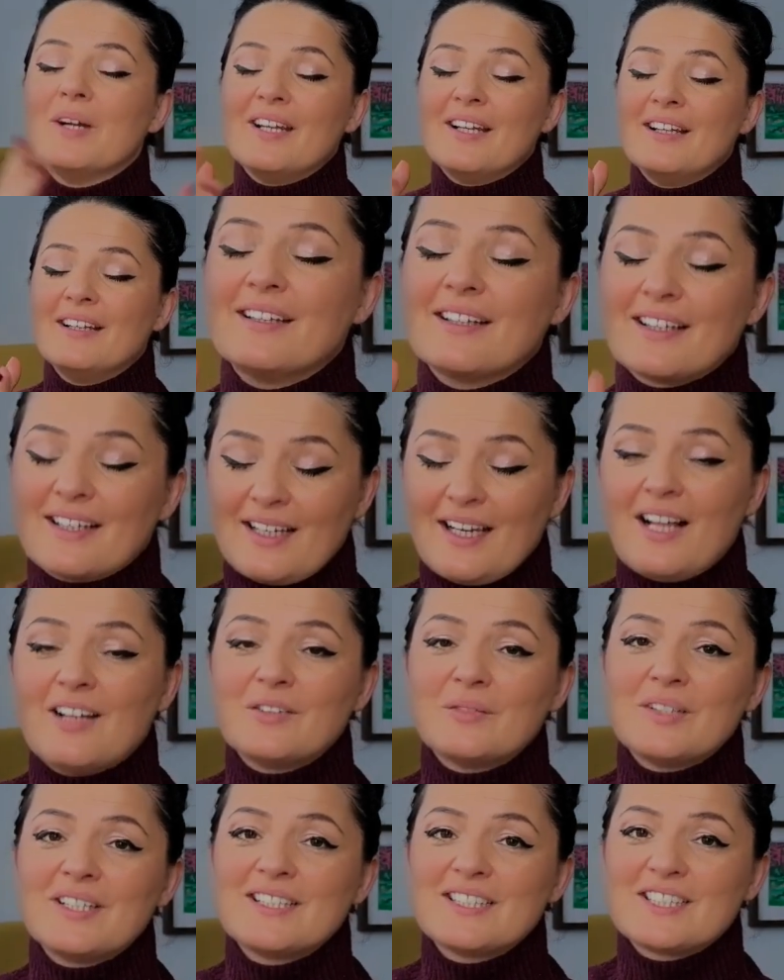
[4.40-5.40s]
well,
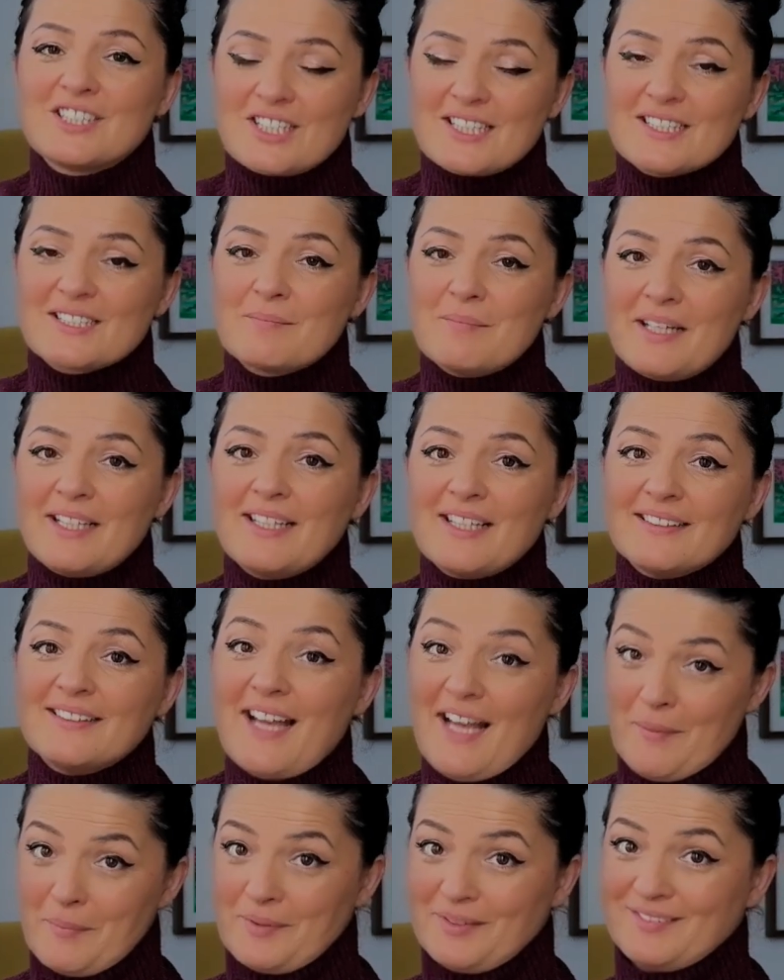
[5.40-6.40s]
Cloudways just made that
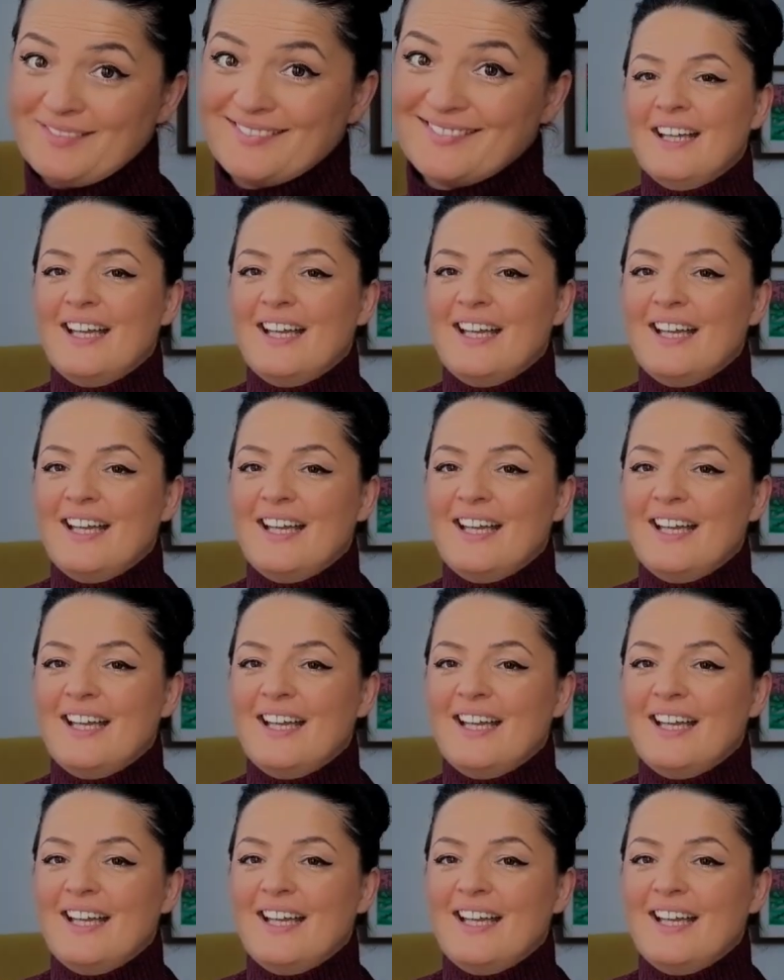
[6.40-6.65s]
happen.